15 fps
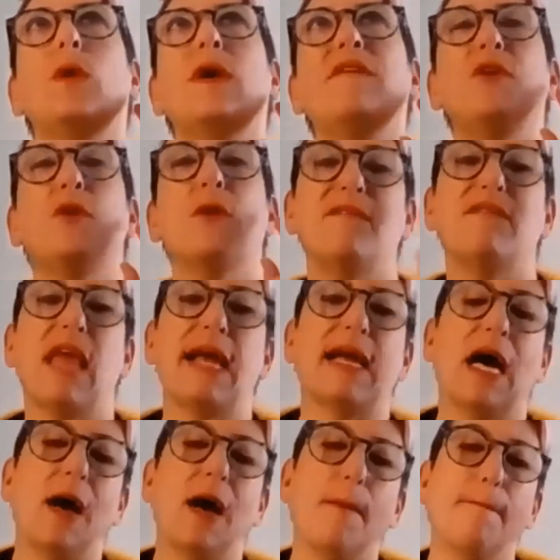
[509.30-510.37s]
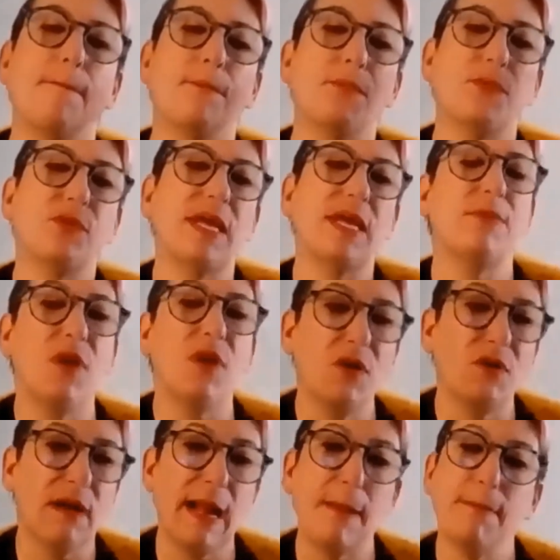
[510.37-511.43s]
if you have like a
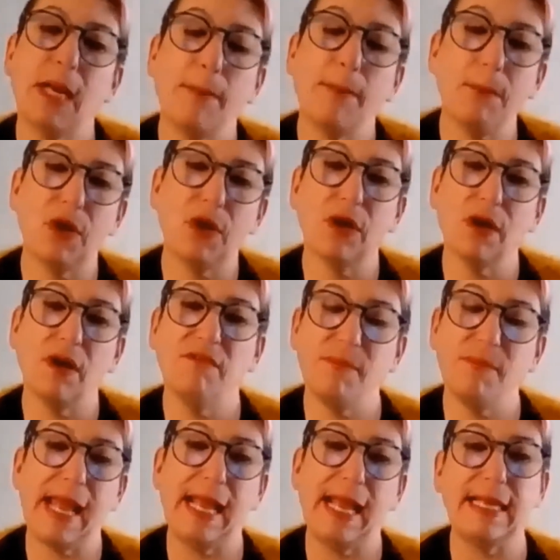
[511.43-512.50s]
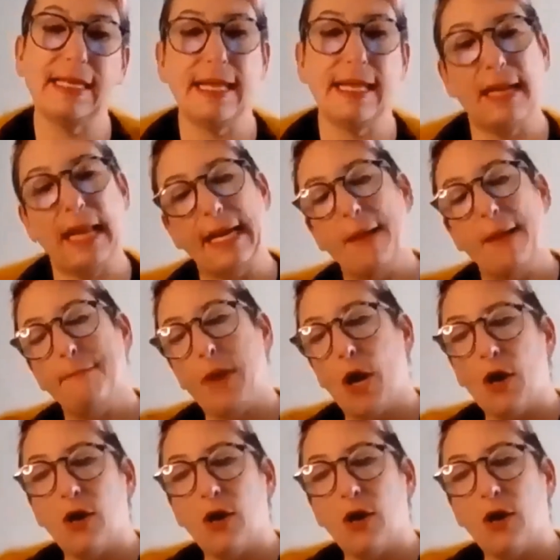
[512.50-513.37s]
pre-program number of pain and like a